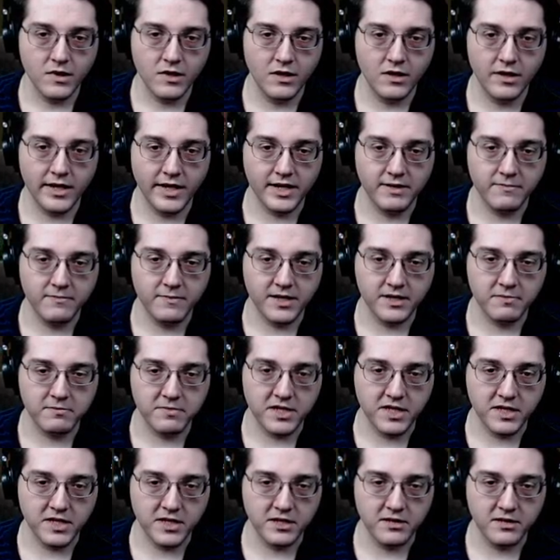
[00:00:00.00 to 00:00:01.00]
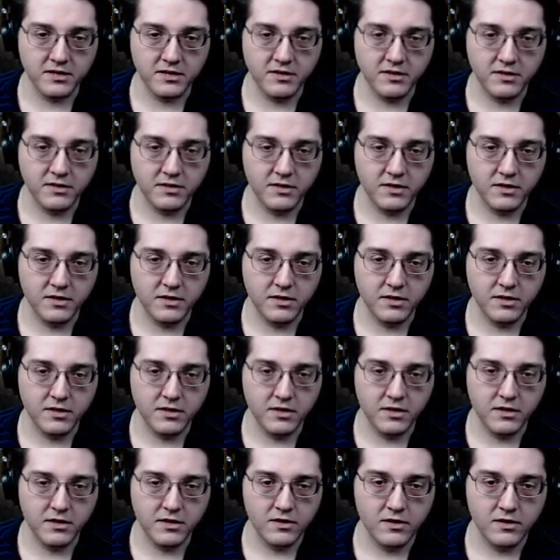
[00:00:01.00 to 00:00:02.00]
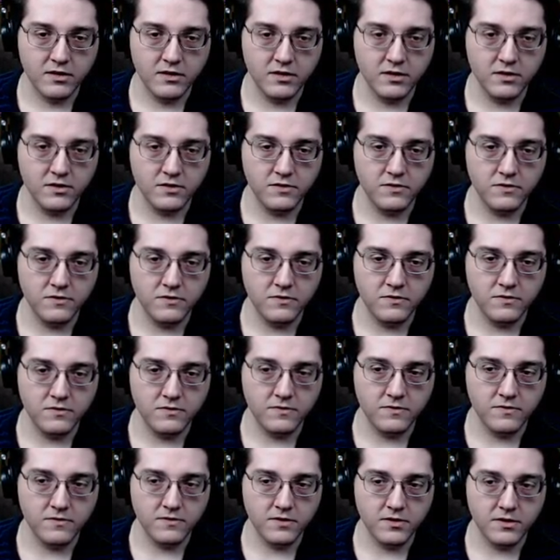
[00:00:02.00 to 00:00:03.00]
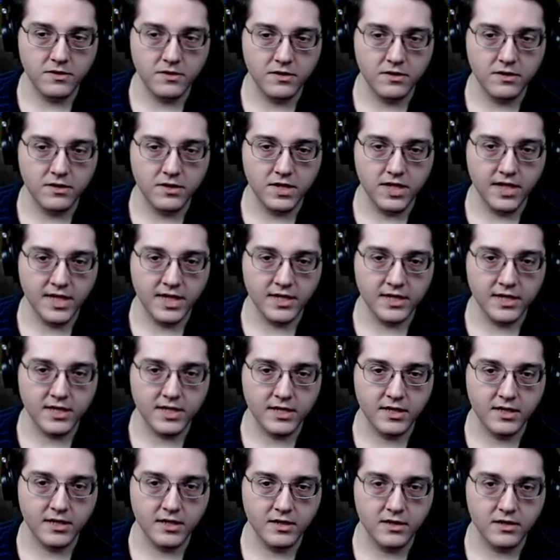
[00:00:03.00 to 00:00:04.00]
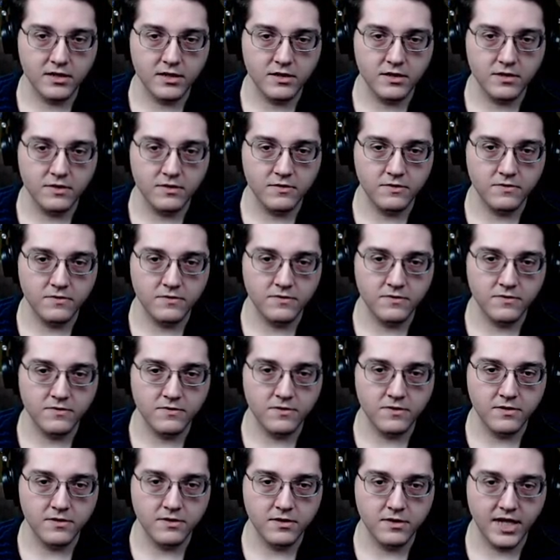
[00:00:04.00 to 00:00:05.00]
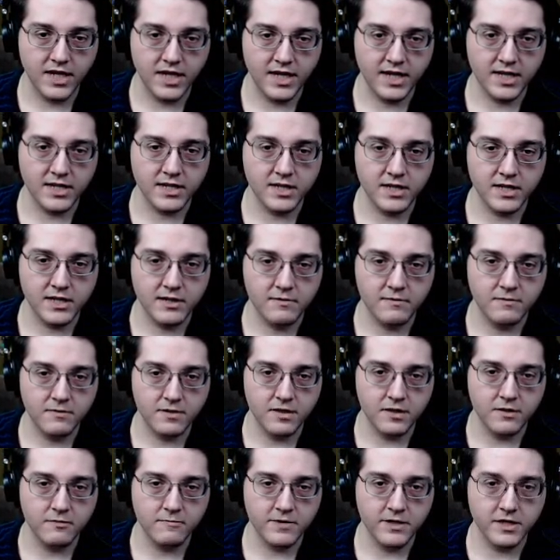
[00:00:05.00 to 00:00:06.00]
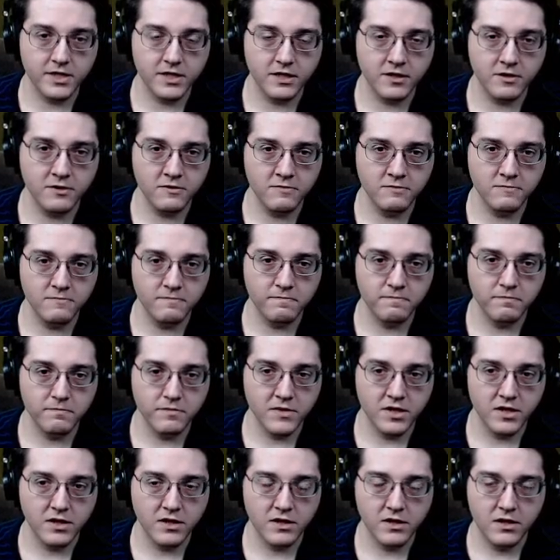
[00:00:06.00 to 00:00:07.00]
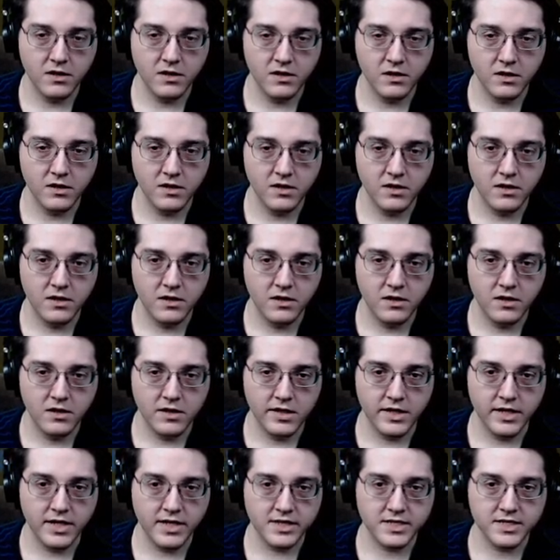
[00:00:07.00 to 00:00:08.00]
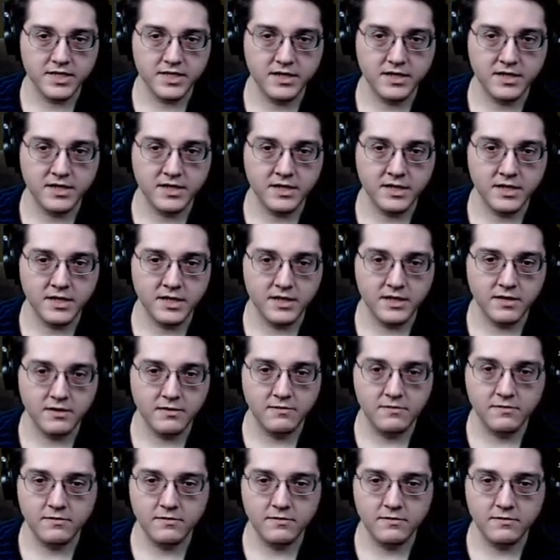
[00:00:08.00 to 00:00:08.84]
All right, let me do that and do that. There we go. Excellent.